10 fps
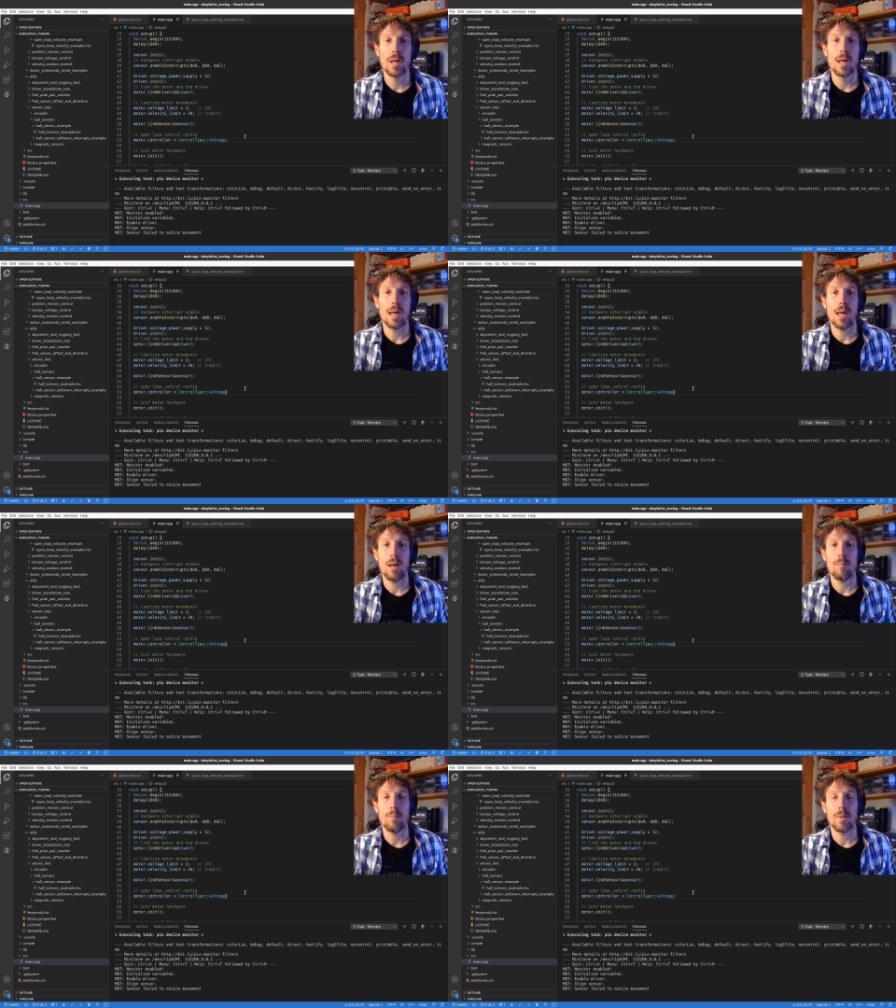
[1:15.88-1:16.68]

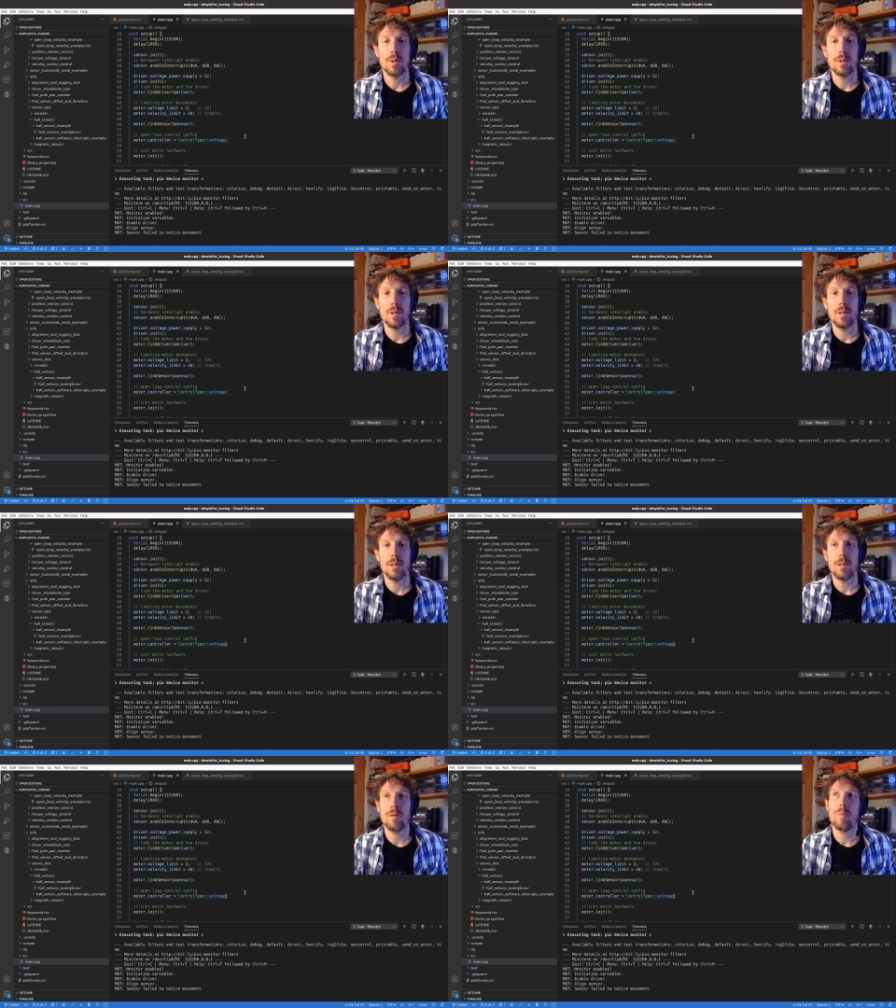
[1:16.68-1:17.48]
um, the,
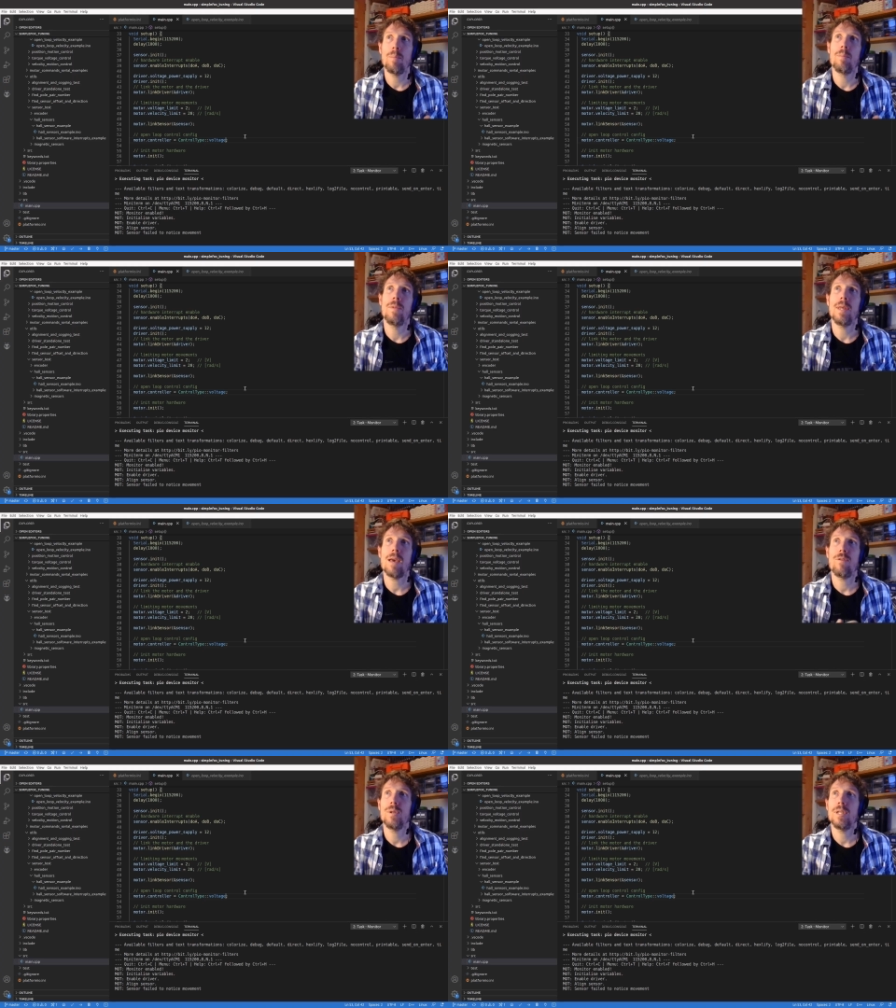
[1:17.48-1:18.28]
you, the
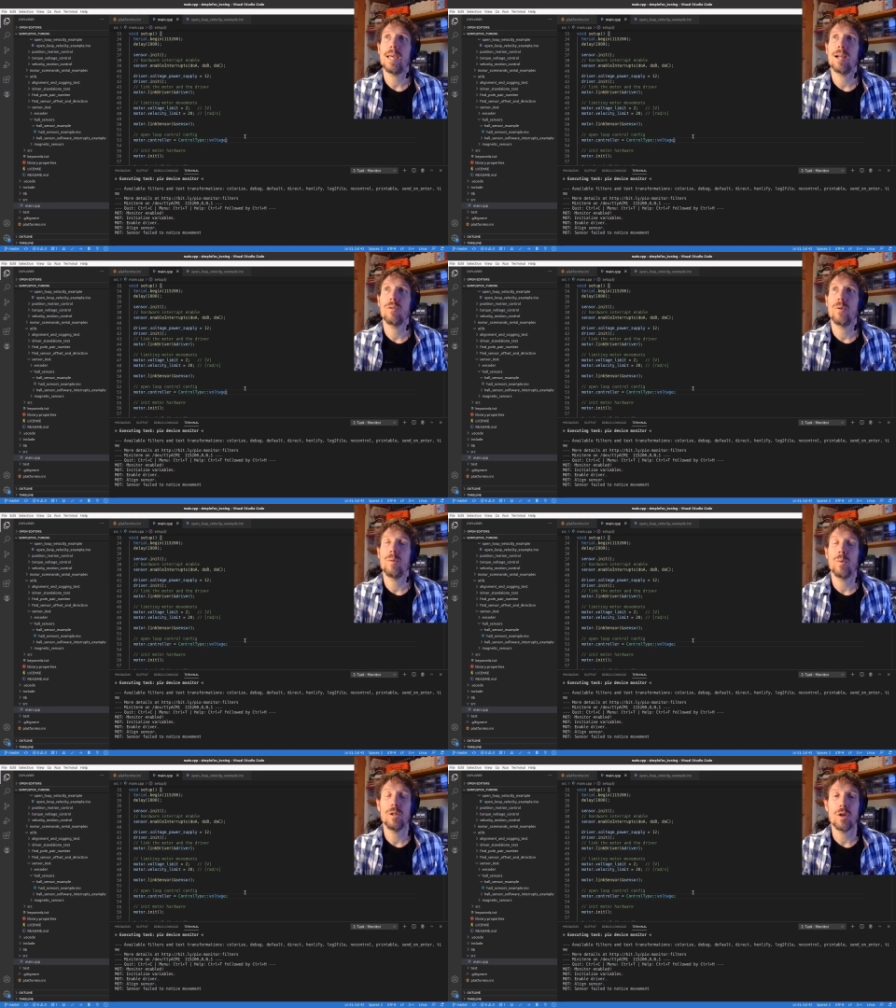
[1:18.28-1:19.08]
FOC algorithm
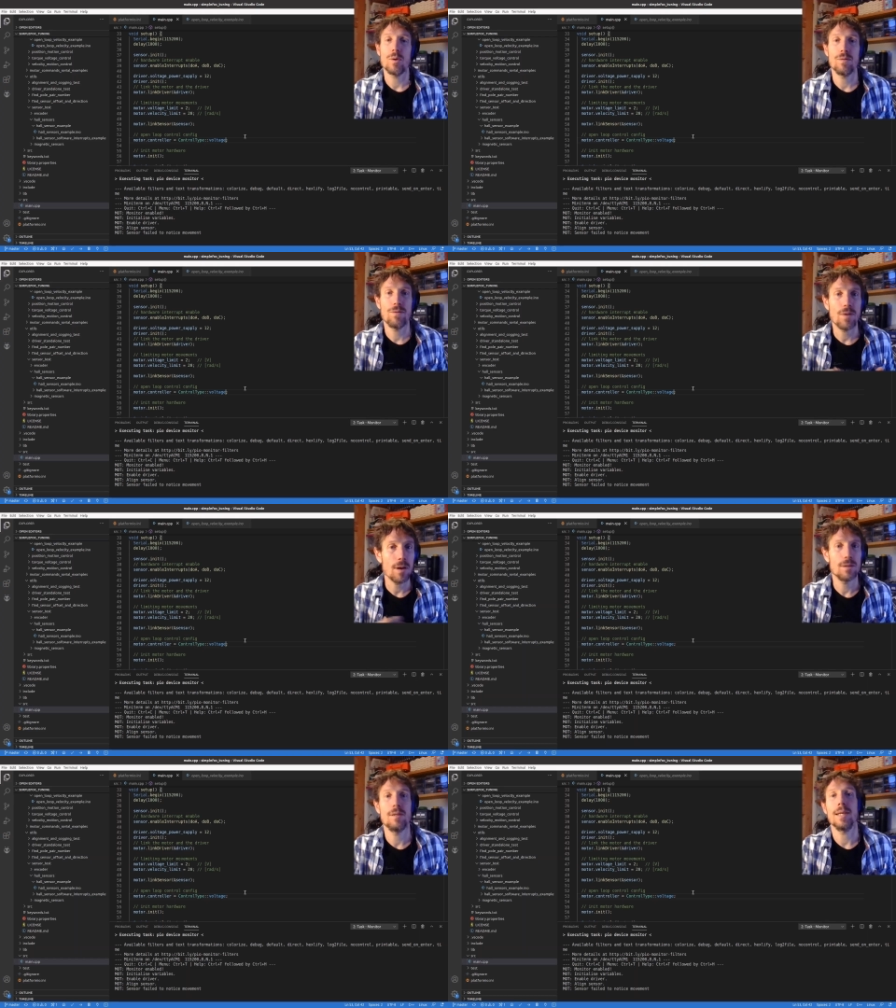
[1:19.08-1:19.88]
will go as
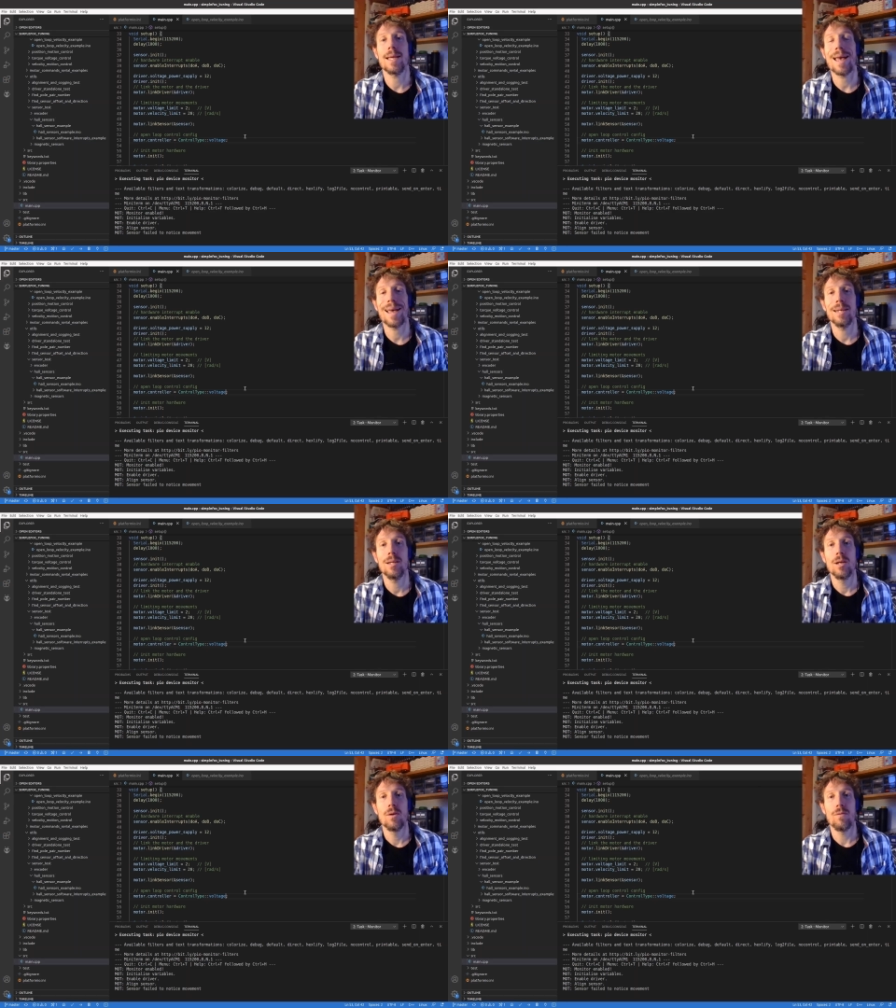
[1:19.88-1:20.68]
fast as it can
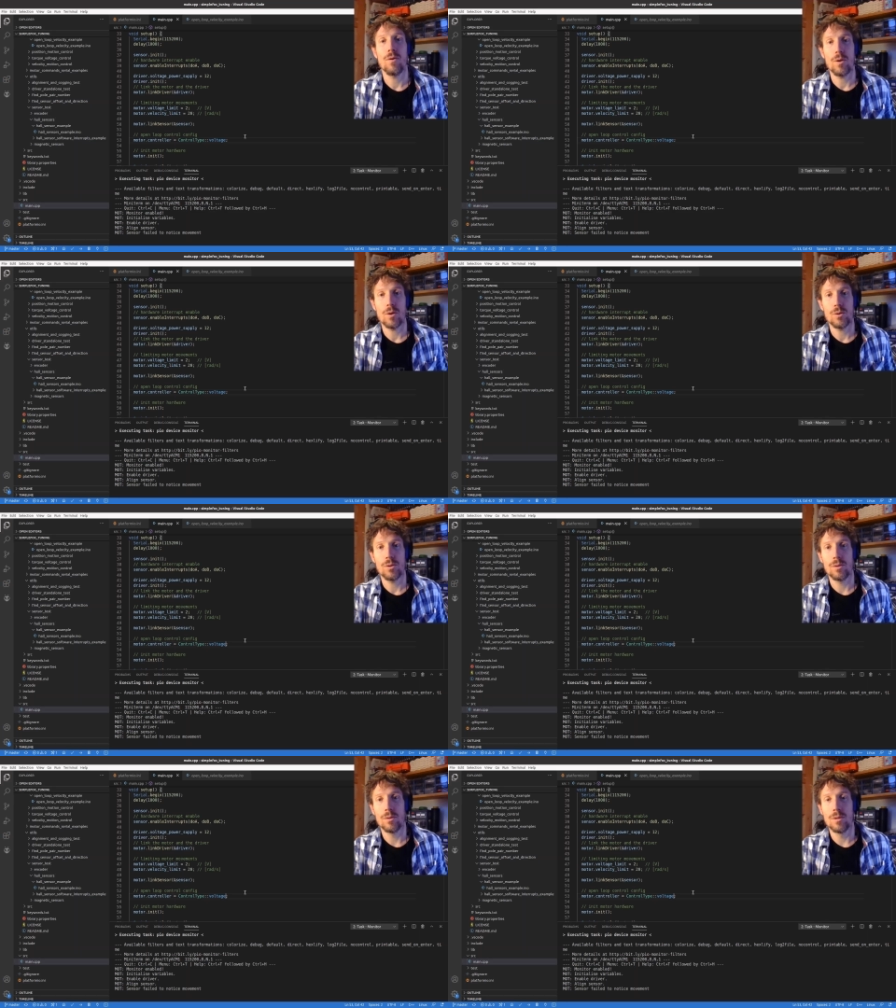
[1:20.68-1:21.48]
for those
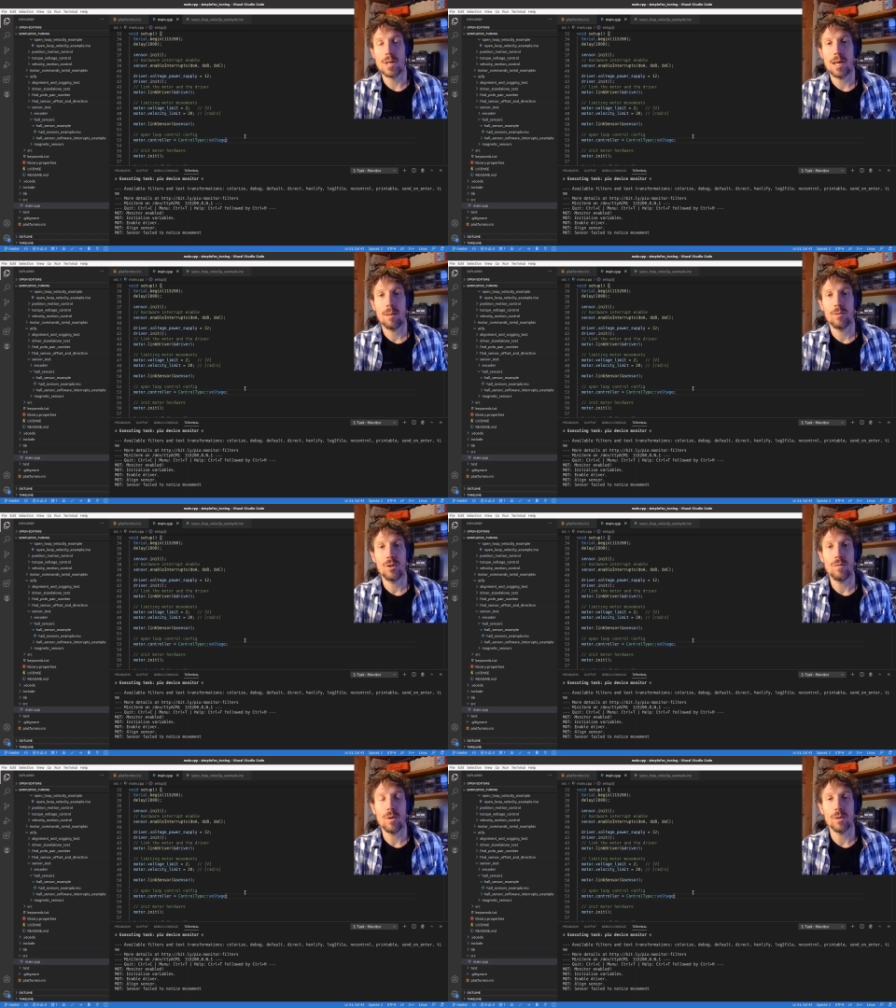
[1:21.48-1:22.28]
2
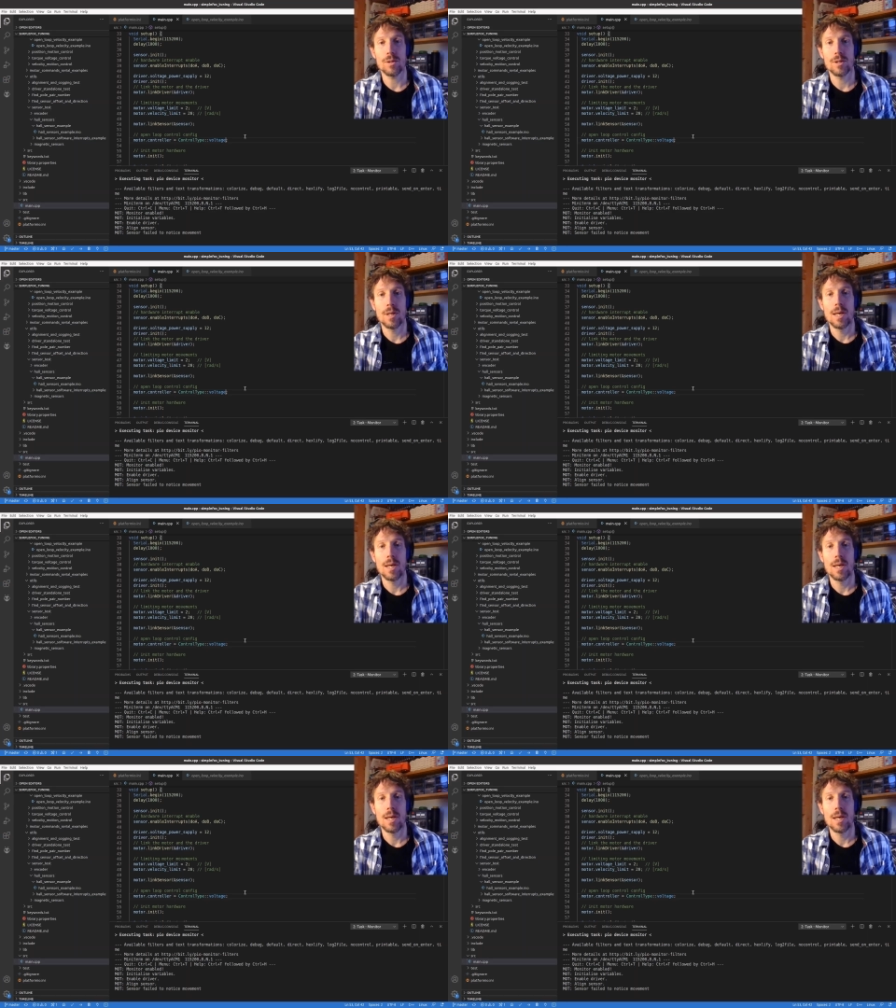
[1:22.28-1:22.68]
volts.